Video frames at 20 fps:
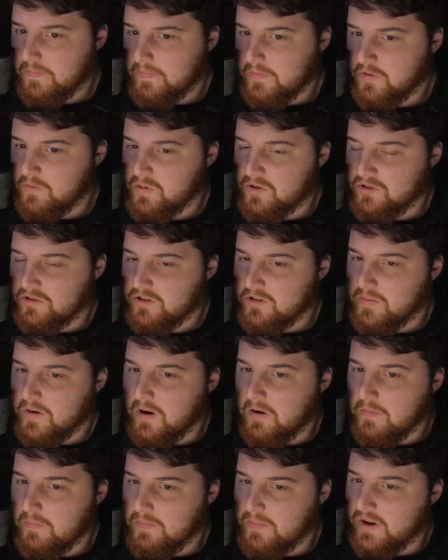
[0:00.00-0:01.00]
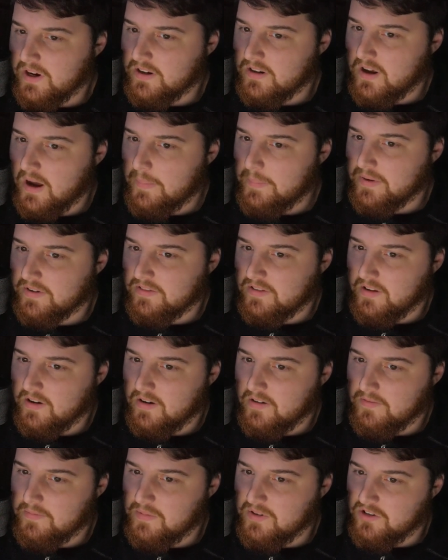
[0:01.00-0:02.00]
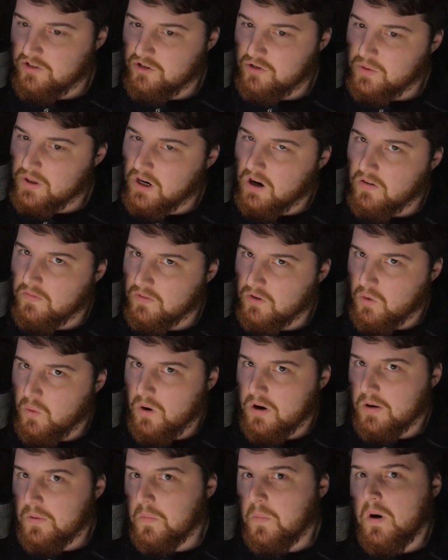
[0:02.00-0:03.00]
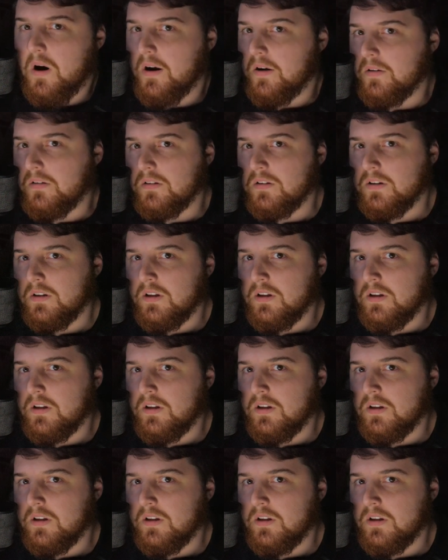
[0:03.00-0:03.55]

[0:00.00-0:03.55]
especially about big topics that I've been chewing on for quite a while.